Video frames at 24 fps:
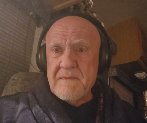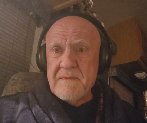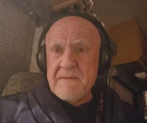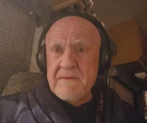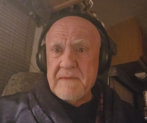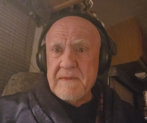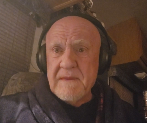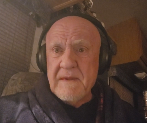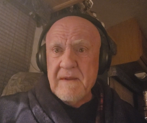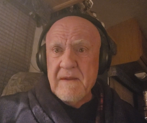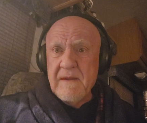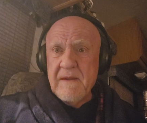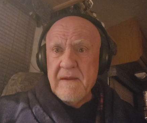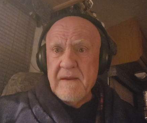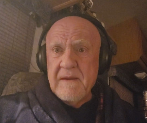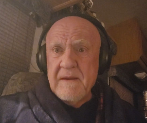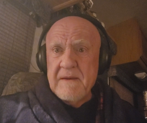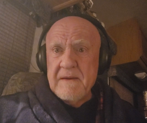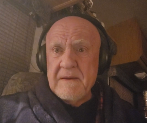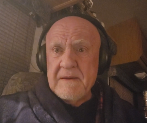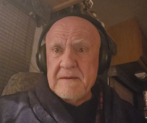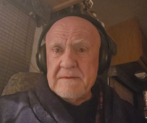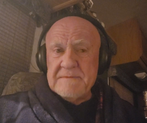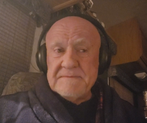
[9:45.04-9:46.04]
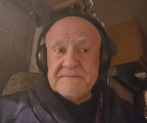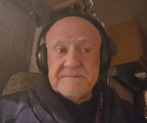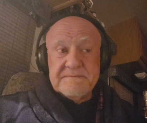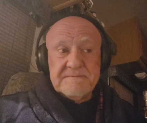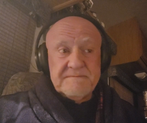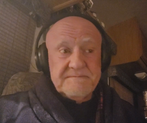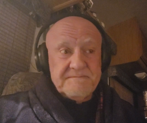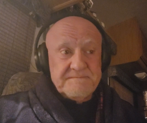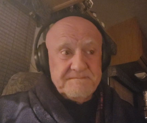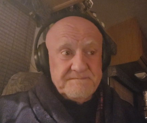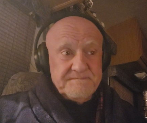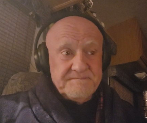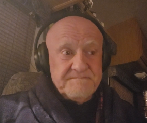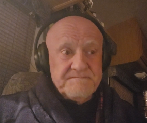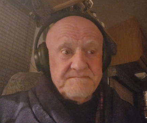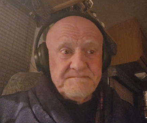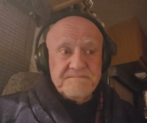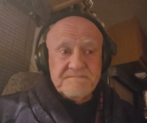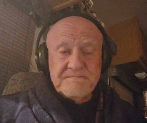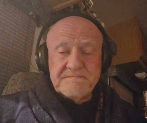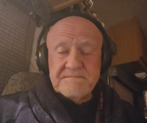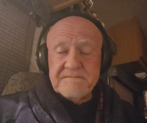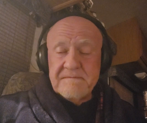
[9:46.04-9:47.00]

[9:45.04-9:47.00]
(silence)